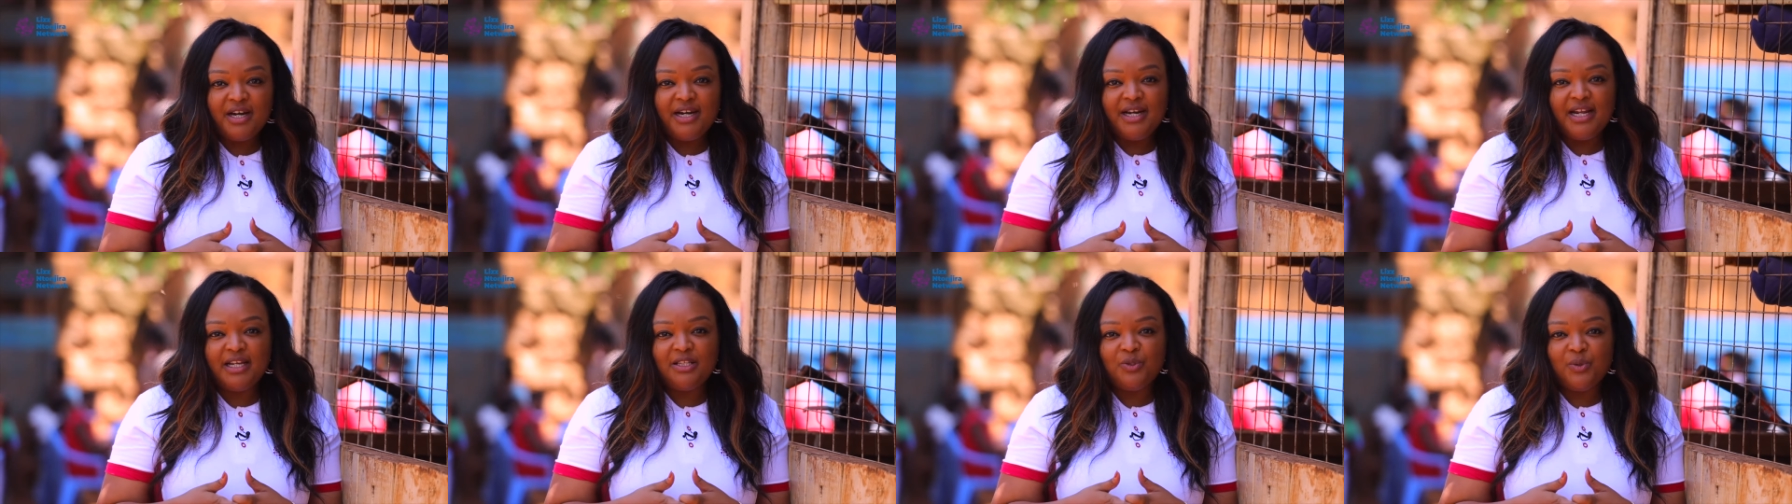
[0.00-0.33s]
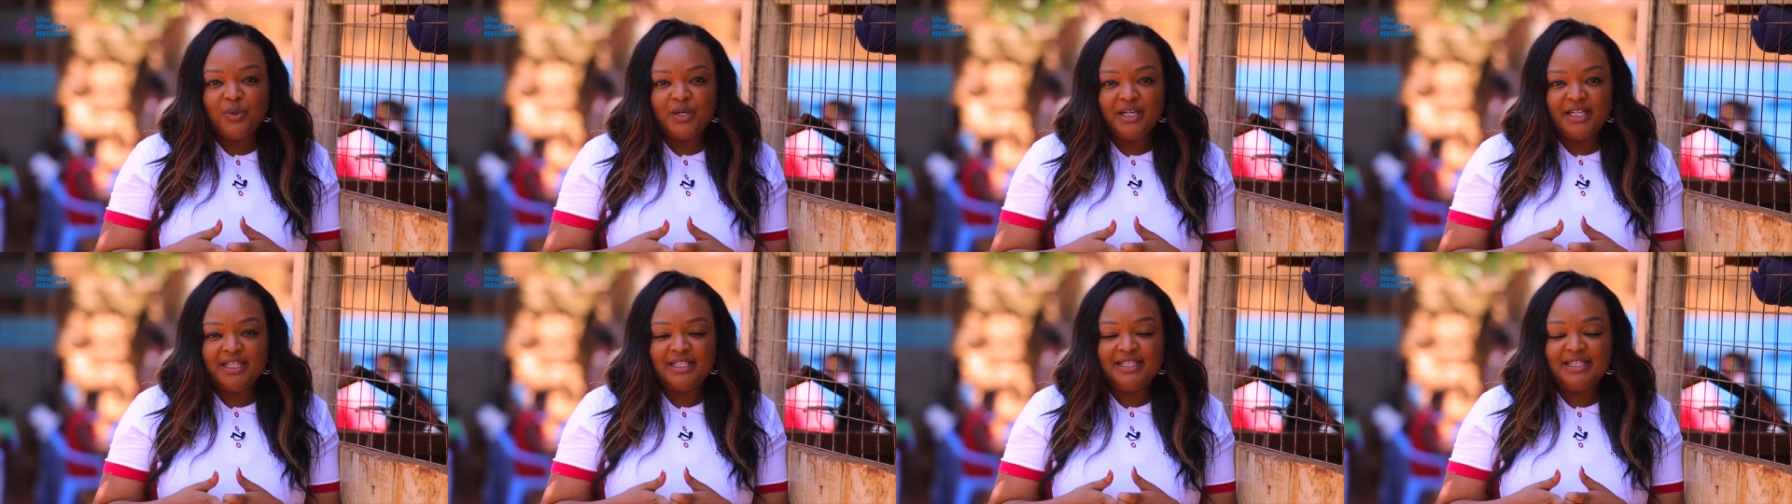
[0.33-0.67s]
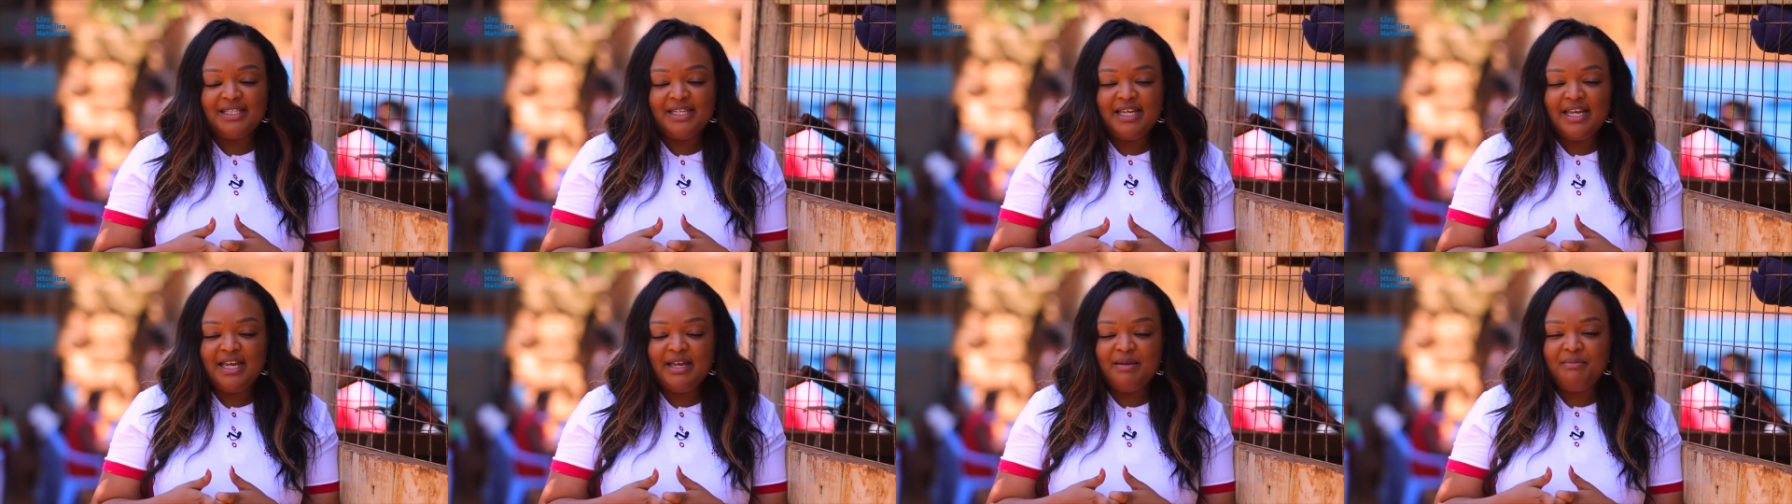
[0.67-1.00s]
Network
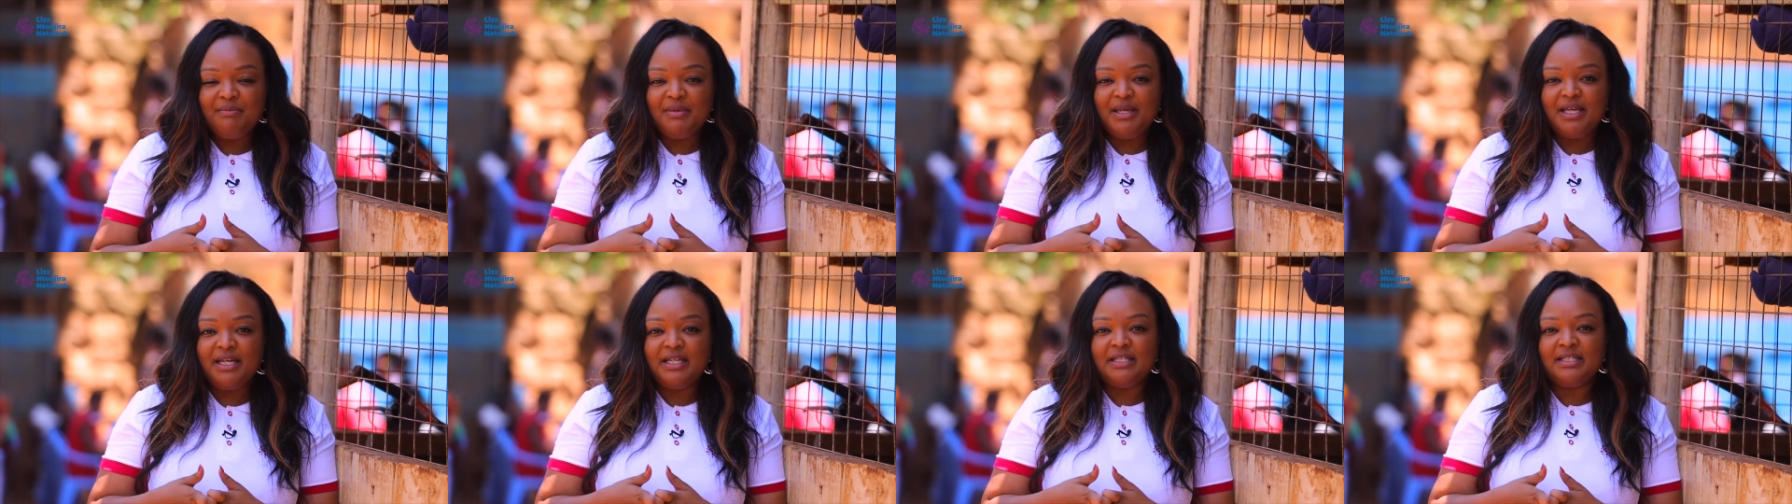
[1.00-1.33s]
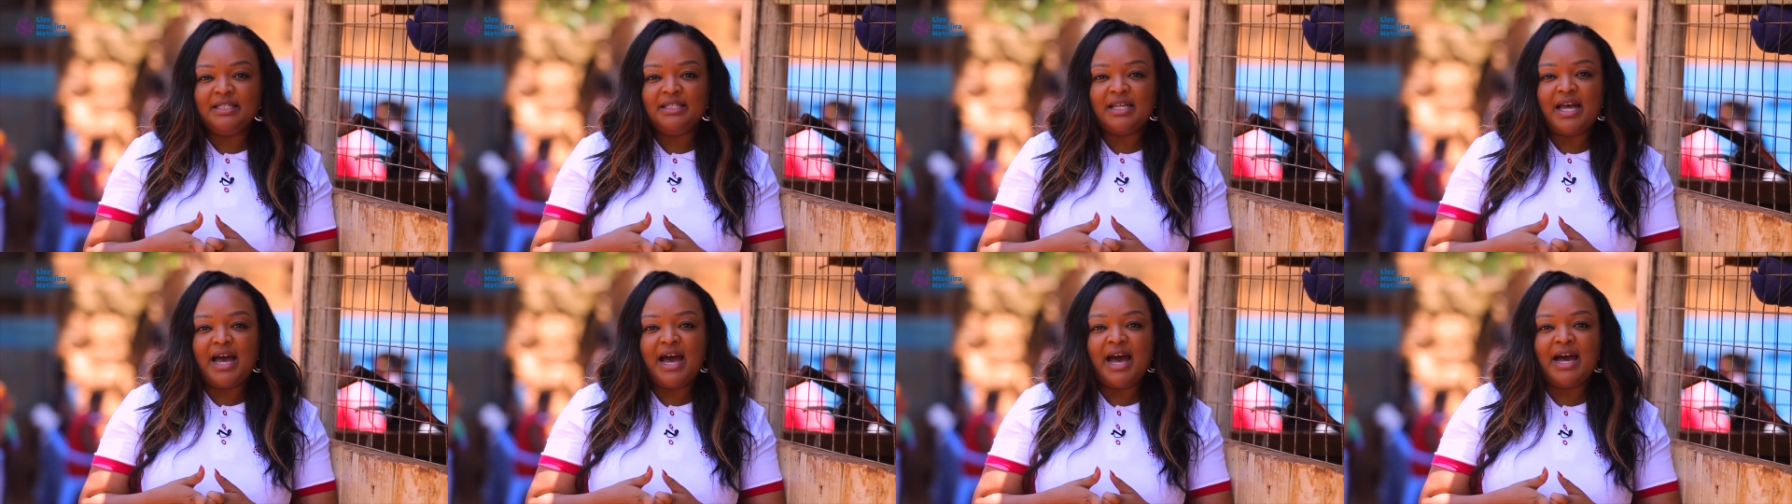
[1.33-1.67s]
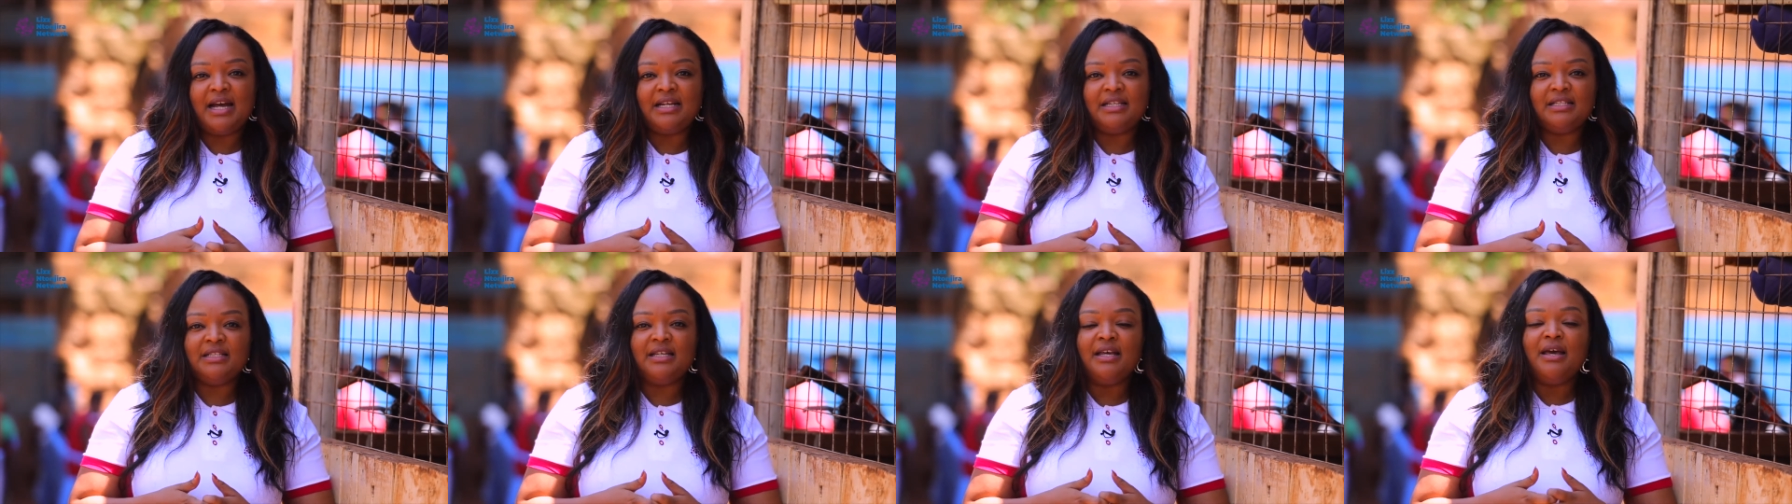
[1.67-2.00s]
team is
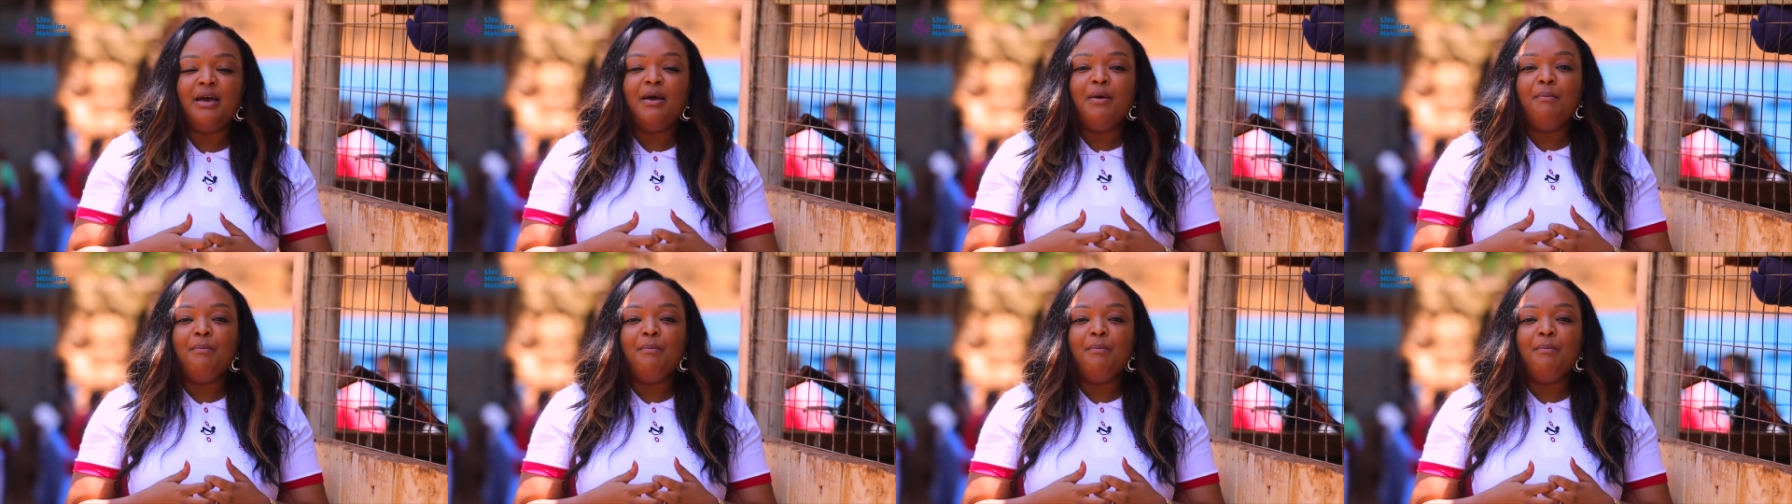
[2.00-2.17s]
at